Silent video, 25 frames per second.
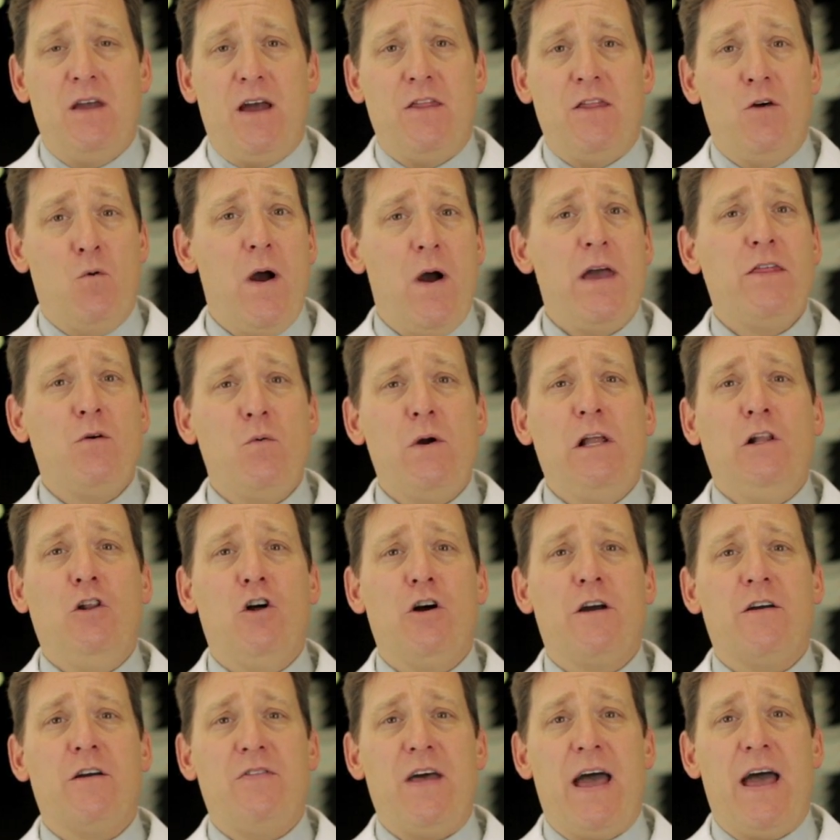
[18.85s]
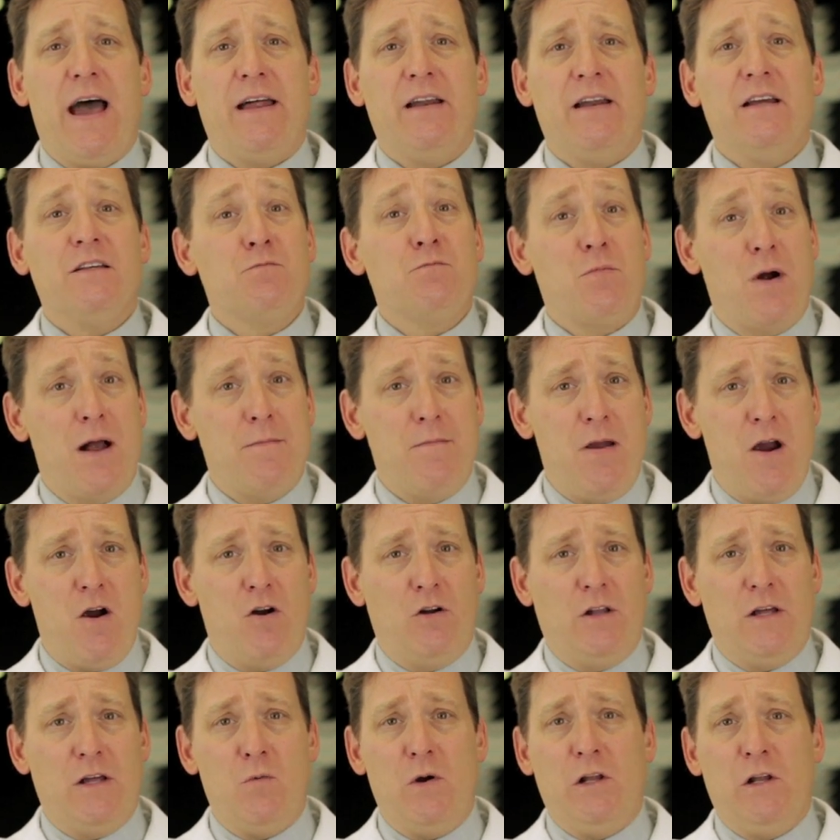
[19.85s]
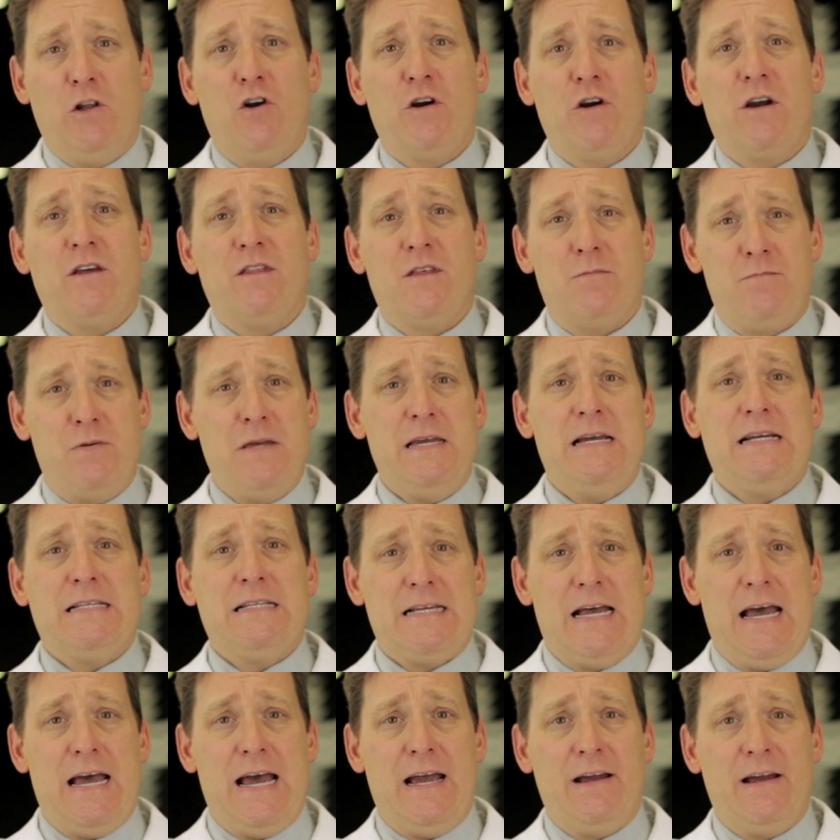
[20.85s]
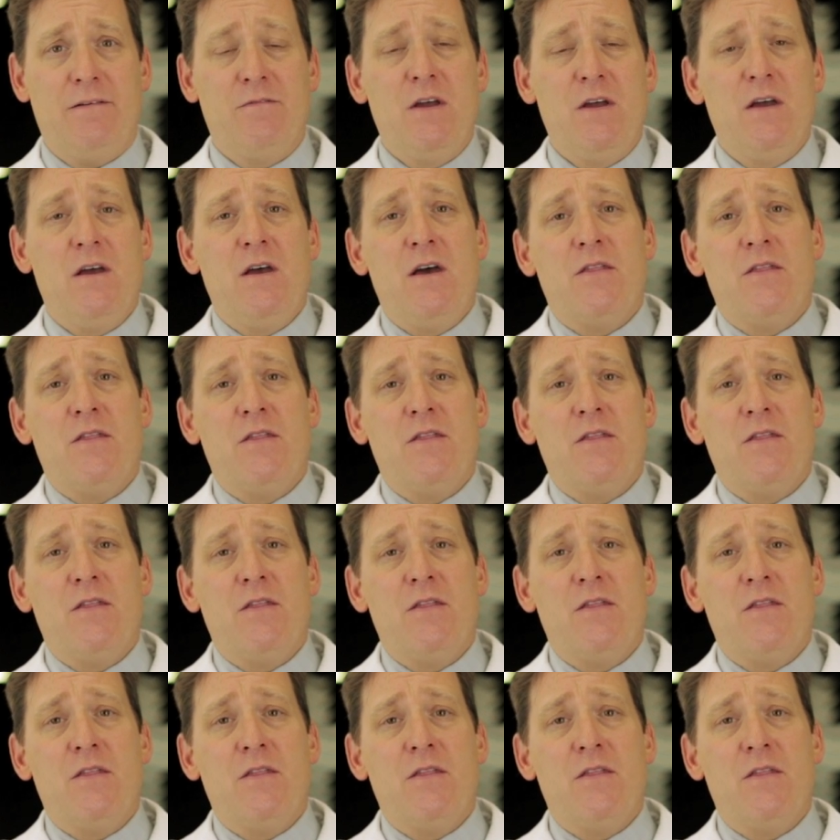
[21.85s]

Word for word: And the way that we look at that is primarily we look at the PSA.